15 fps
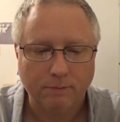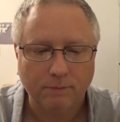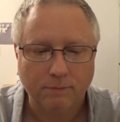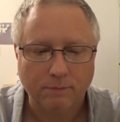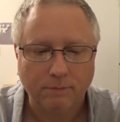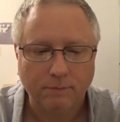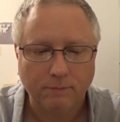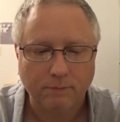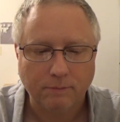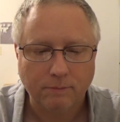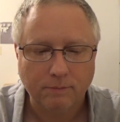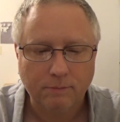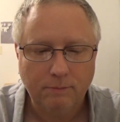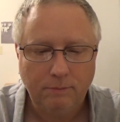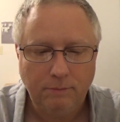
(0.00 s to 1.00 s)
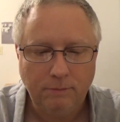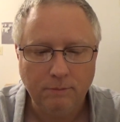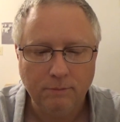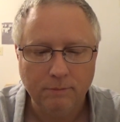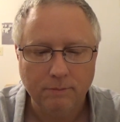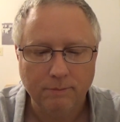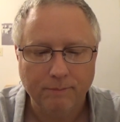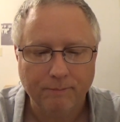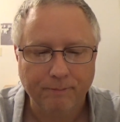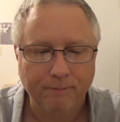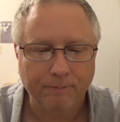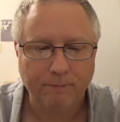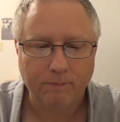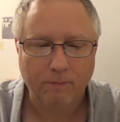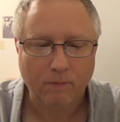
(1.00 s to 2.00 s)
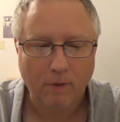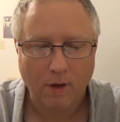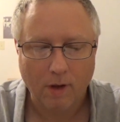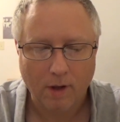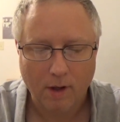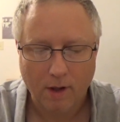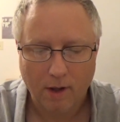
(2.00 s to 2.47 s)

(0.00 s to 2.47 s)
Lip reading: No one is speaking in this clip.